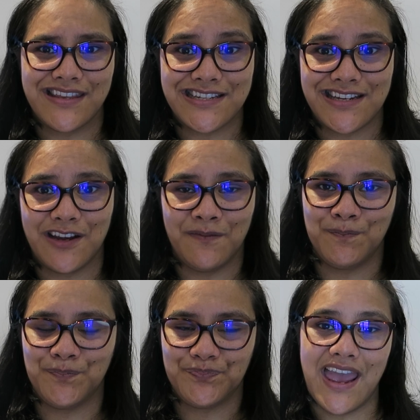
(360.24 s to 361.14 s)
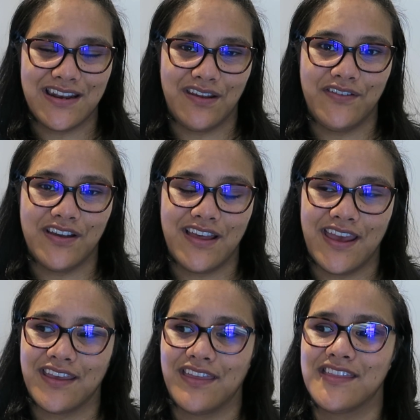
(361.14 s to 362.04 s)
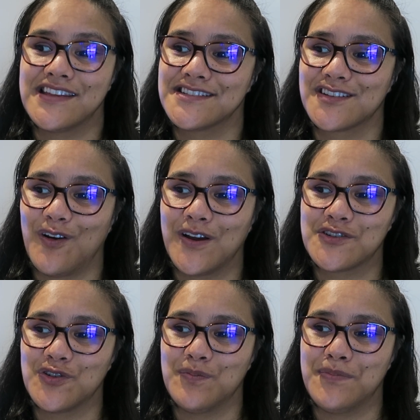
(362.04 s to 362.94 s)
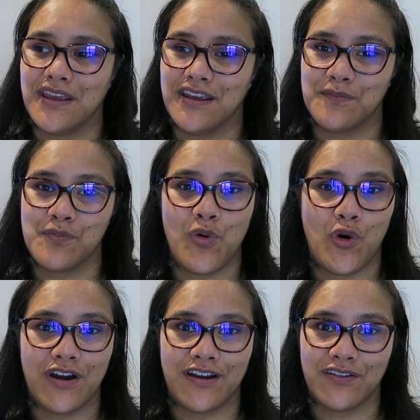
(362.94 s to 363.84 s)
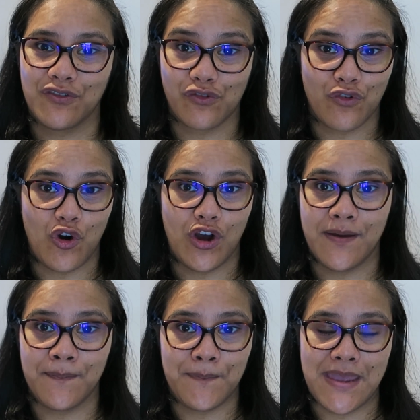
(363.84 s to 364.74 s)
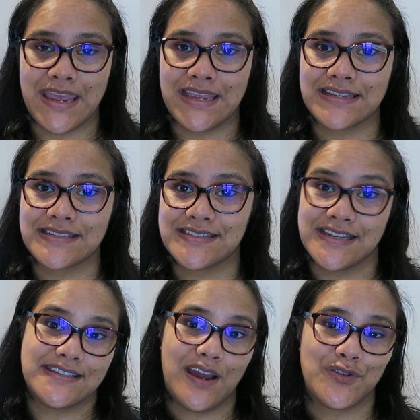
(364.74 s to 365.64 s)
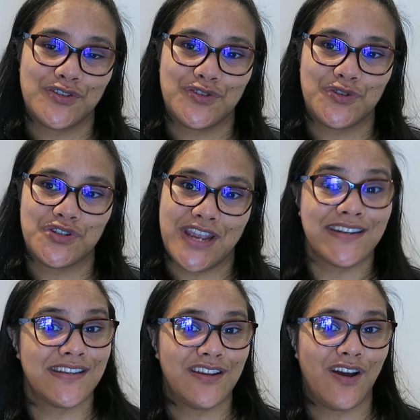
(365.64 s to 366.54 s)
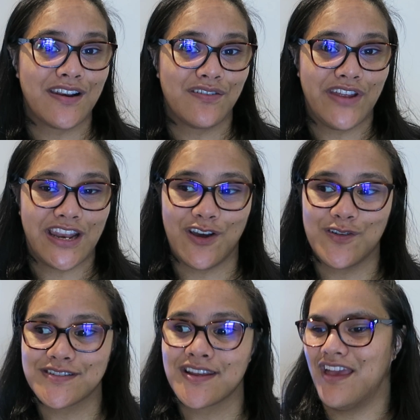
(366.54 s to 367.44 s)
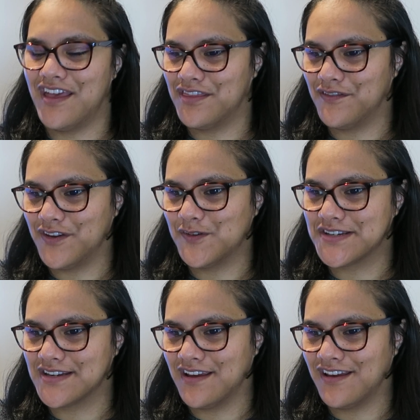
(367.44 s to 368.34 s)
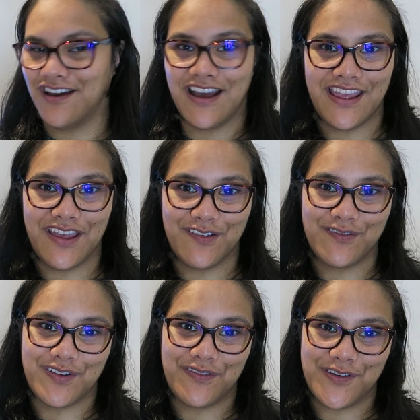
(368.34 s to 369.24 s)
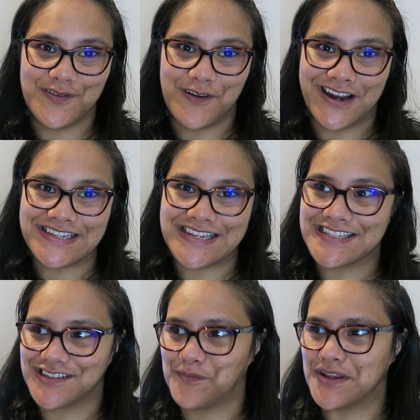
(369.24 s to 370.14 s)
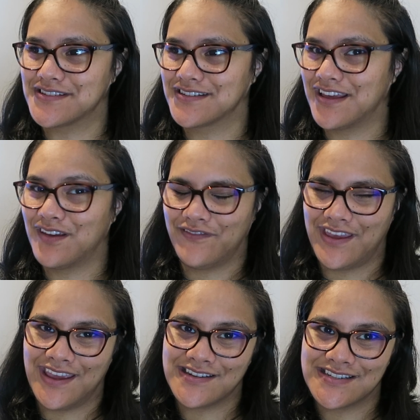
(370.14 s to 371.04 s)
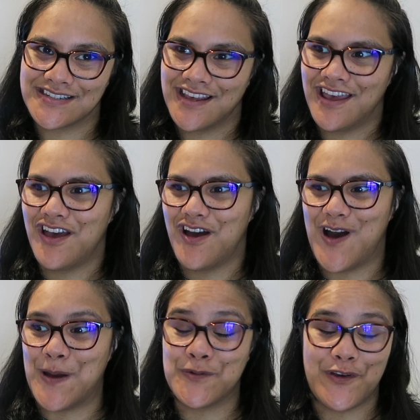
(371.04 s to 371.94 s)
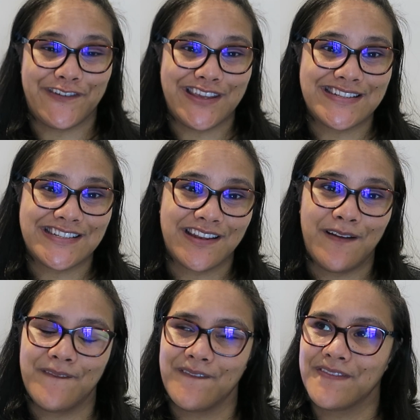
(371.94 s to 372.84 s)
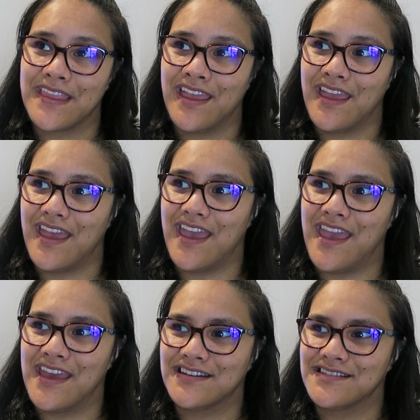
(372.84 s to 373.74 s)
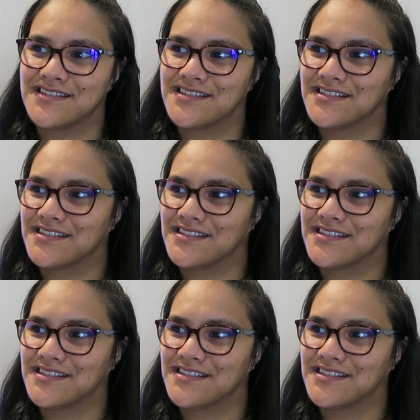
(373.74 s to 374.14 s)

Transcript: this year. And I feel like there's going to be more raw, me sit down chatty kind of videos in the future. I have a few ideas up my sleeve and I'm nervous and